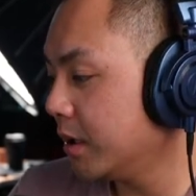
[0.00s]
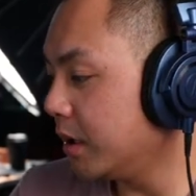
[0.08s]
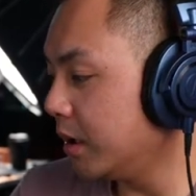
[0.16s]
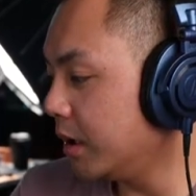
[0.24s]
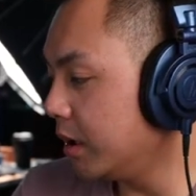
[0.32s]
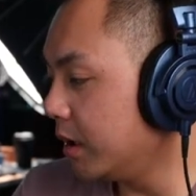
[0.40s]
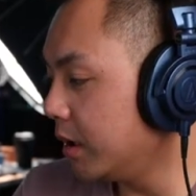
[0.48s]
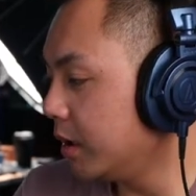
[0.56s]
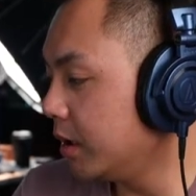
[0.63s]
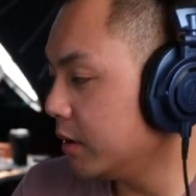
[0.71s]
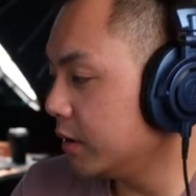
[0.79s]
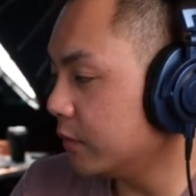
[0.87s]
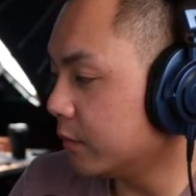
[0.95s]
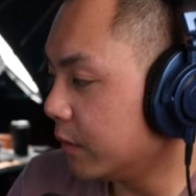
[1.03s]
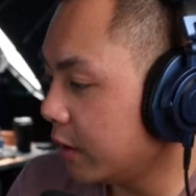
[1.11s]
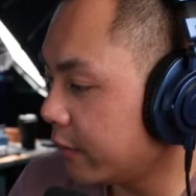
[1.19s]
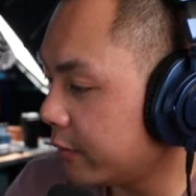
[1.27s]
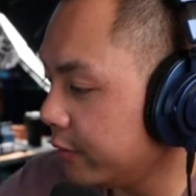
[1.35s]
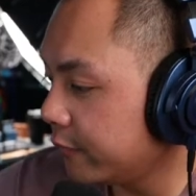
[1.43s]
Uh, what
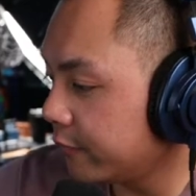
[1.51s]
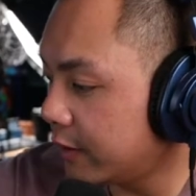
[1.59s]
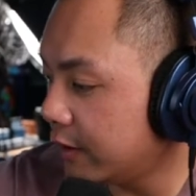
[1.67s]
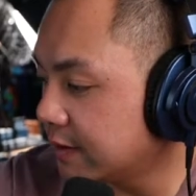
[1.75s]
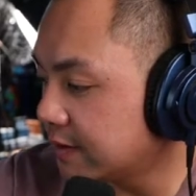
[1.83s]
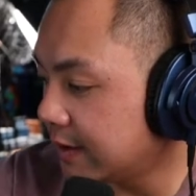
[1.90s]
other new things?